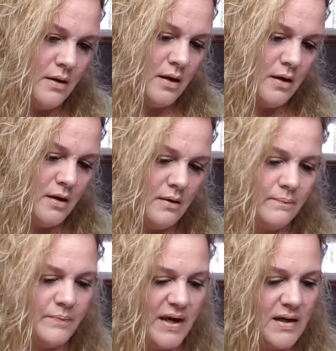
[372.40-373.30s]

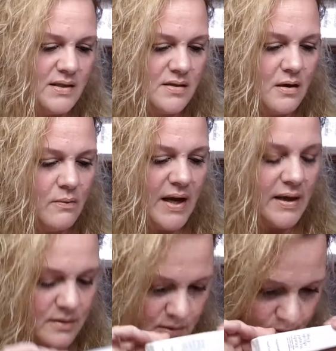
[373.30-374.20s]
Mine is all
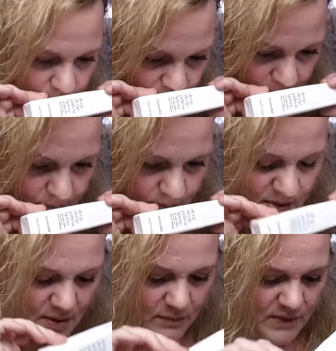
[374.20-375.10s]
wet.
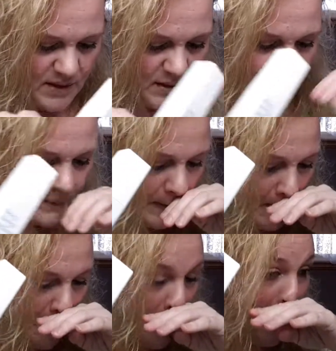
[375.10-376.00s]
Something,
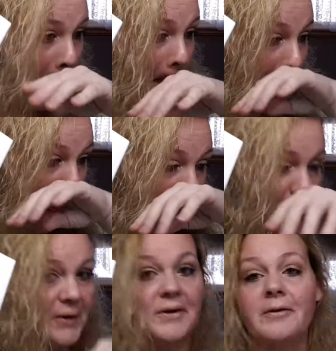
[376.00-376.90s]
I
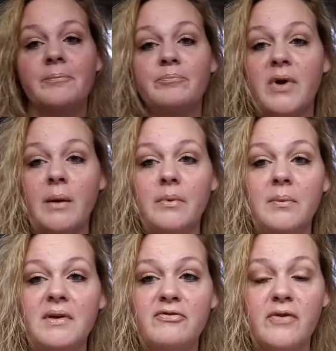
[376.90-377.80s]
don't know,
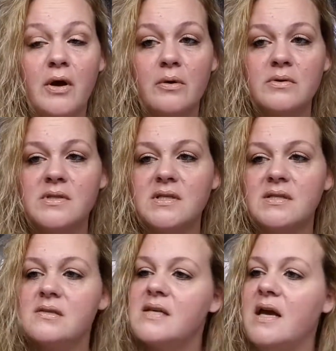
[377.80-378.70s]
probably froze.
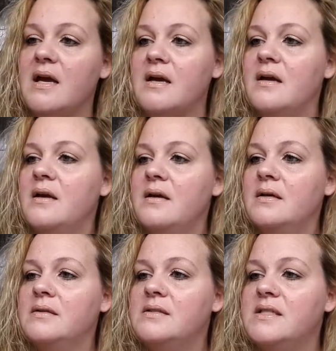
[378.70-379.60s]
This is a
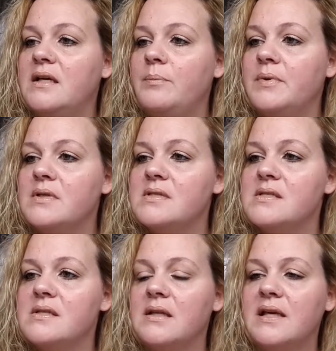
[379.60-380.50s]
deep
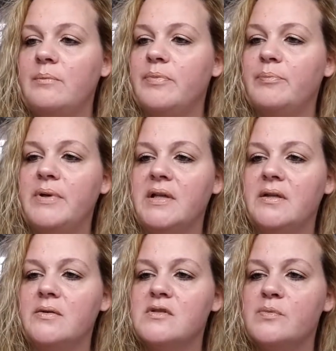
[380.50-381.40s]
sleep
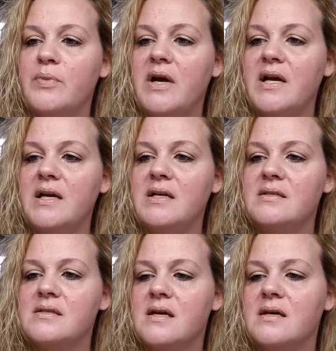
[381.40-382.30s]
pillow spray.
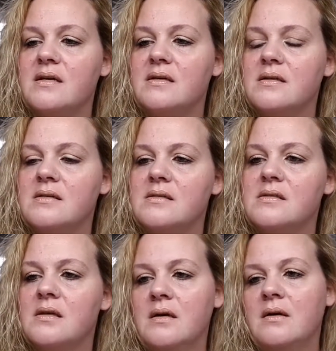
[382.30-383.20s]
It
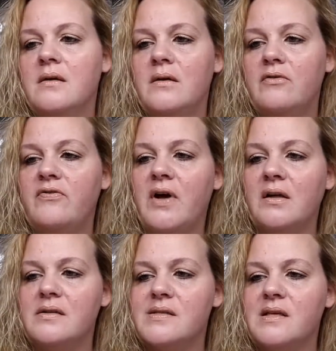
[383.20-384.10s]
says
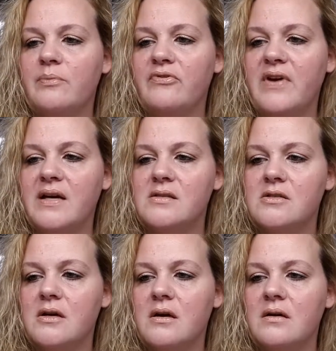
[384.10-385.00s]
fall asleep
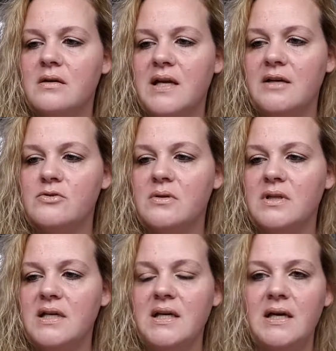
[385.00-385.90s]
faster,
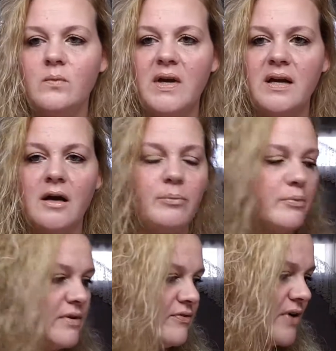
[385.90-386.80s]
naturally, and wake up
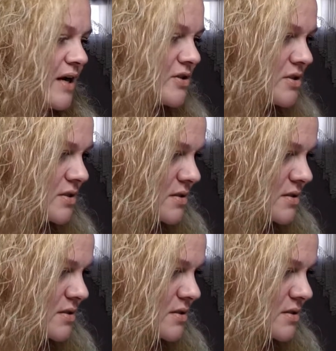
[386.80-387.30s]
refreshed.